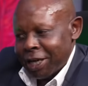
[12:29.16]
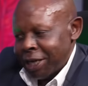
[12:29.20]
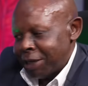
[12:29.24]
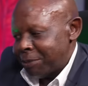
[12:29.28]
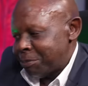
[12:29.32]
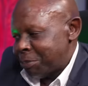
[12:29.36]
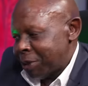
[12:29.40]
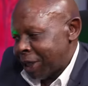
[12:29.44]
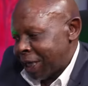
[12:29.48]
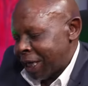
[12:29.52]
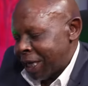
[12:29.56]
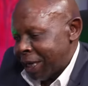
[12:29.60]
and
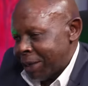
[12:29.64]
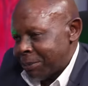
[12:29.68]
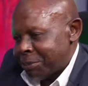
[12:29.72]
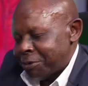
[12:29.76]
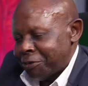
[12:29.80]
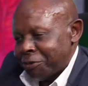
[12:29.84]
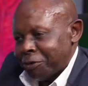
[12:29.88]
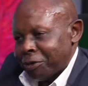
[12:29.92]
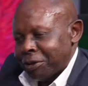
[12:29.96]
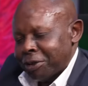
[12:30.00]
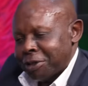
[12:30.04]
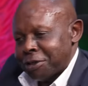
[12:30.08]
be kept
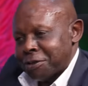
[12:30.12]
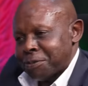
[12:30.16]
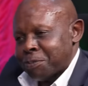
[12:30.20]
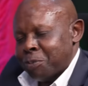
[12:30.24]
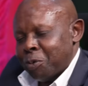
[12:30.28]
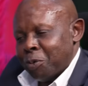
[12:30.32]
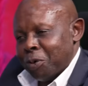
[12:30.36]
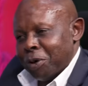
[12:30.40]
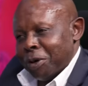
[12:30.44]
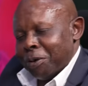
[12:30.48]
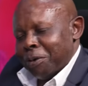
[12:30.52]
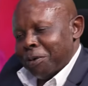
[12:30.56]
for this
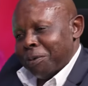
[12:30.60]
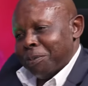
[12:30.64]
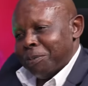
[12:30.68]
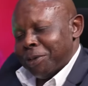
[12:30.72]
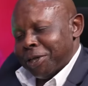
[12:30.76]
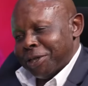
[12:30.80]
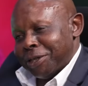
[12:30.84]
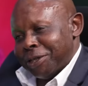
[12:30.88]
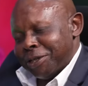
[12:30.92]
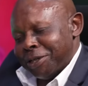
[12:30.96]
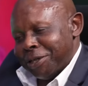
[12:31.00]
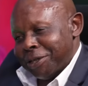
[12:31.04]
poor woman?
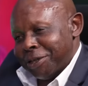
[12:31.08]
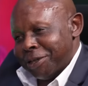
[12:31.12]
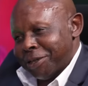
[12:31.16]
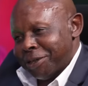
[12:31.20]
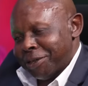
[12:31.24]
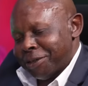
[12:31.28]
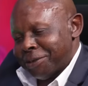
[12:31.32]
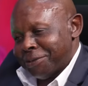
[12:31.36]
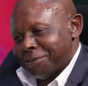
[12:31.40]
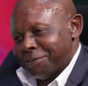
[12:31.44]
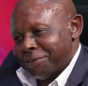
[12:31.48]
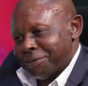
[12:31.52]

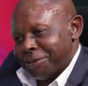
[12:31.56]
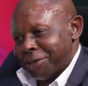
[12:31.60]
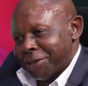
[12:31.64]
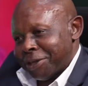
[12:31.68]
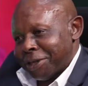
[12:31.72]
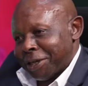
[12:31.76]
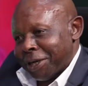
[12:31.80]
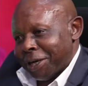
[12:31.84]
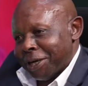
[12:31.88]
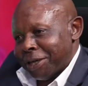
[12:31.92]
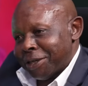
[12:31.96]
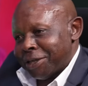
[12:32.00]

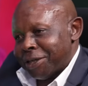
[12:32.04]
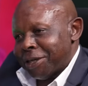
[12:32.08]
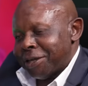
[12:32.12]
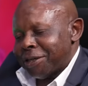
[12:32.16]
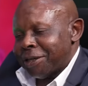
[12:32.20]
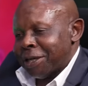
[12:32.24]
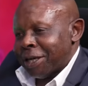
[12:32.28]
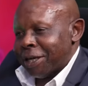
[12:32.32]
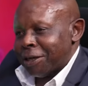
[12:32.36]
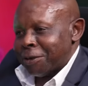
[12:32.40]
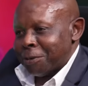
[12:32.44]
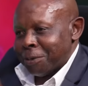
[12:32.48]
Right? Mm.
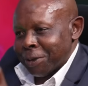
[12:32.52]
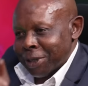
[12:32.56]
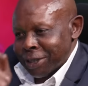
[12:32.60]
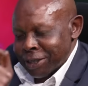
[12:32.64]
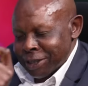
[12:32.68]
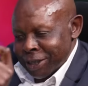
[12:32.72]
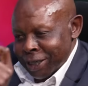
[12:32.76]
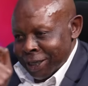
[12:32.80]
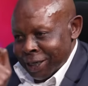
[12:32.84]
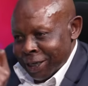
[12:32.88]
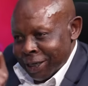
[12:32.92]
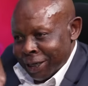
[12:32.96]
That
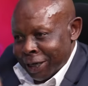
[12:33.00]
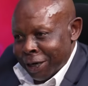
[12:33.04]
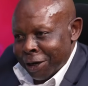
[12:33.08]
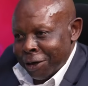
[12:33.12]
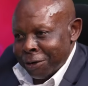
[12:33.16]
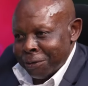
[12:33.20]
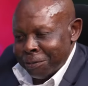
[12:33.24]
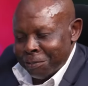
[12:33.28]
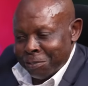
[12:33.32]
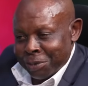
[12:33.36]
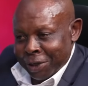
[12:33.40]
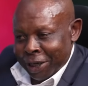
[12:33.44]
was a
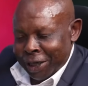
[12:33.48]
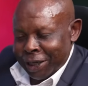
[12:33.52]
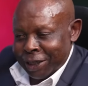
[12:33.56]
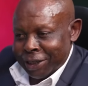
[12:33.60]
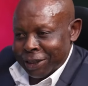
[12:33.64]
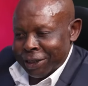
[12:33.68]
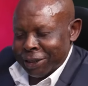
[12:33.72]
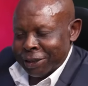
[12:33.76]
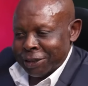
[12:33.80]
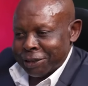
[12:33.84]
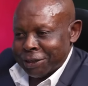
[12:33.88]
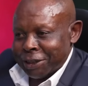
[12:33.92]

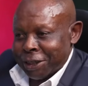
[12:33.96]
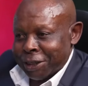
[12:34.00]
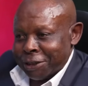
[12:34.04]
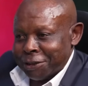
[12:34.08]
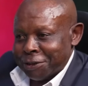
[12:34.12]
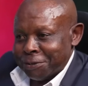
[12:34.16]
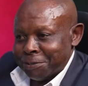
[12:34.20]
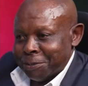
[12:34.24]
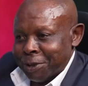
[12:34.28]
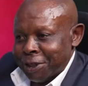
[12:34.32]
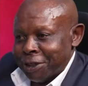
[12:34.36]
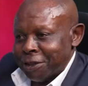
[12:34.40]
groundbreaking
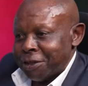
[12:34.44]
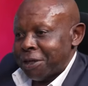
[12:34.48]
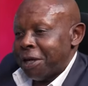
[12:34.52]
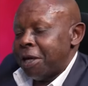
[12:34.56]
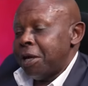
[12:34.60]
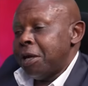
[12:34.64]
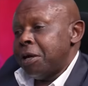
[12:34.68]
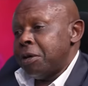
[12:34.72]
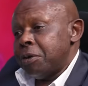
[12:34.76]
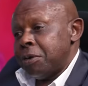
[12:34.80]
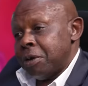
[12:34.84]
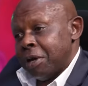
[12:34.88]
judgment.
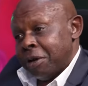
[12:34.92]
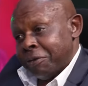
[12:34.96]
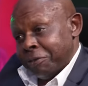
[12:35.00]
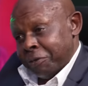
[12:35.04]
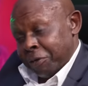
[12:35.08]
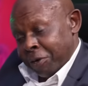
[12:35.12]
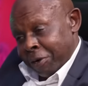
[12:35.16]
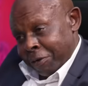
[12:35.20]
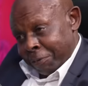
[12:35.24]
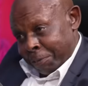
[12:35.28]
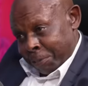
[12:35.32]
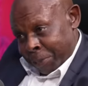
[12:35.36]
You have
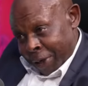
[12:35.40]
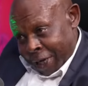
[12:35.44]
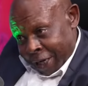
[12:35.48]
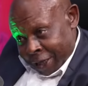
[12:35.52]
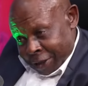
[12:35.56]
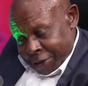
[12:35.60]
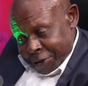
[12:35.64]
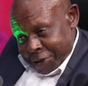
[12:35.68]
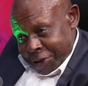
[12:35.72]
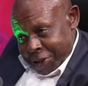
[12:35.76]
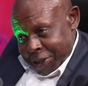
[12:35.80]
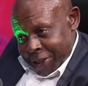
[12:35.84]
your
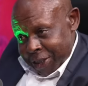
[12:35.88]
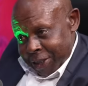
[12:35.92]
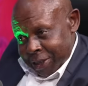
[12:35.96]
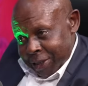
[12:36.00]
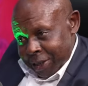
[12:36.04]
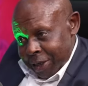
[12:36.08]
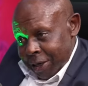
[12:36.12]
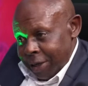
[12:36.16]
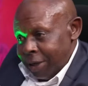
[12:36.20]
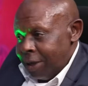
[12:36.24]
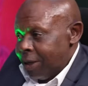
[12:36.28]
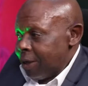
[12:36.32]
pension,
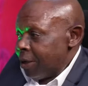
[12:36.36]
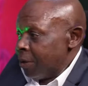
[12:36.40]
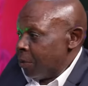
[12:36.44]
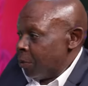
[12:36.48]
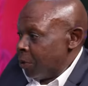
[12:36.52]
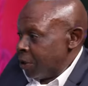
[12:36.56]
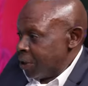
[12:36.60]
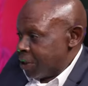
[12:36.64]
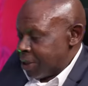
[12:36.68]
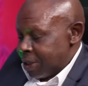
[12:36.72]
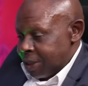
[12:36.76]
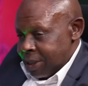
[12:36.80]
yeah.
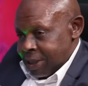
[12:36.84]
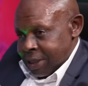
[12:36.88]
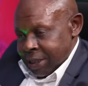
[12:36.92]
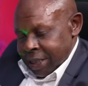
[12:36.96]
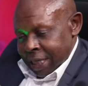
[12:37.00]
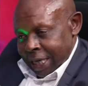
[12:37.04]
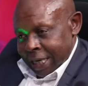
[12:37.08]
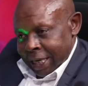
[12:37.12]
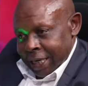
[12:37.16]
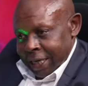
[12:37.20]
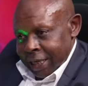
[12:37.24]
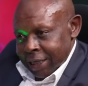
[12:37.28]
which is
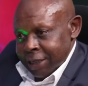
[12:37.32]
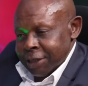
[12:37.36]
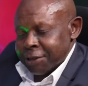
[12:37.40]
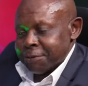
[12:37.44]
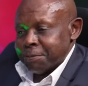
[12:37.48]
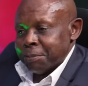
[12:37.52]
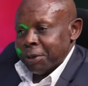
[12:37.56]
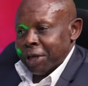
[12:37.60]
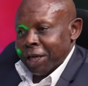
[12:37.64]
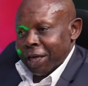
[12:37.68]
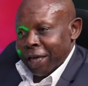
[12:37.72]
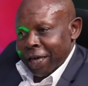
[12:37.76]
there, is
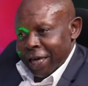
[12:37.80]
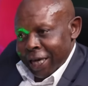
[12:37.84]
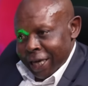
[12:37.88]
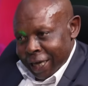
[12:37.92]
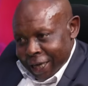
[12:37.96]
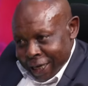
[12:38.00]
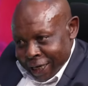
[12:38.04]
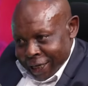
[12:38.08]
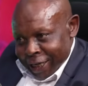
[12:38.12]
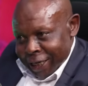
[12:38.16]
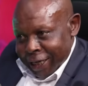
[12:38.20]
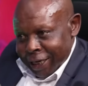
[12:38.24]
being
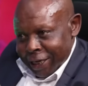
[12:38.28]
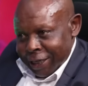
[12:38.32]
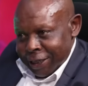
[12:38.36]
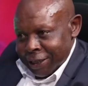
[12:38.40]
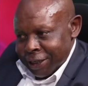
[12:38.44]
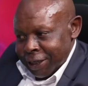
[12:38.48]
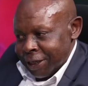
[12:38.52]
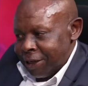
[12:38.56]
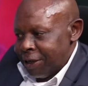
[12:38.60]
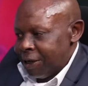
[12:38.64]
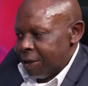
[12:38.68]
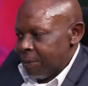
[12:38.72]

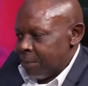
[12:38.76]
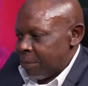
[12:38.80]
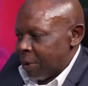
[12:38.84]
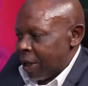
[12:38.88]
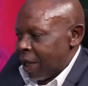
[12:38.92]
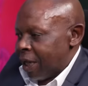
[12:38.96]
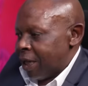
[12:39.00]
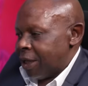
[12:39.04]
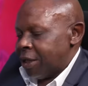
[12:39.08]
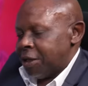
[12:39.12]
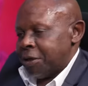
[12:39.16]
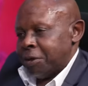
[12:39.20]
held
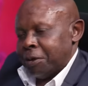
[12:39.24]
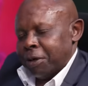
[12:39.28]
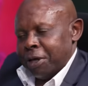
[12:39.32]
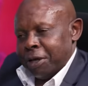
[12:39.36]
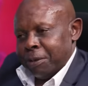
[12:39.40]
by your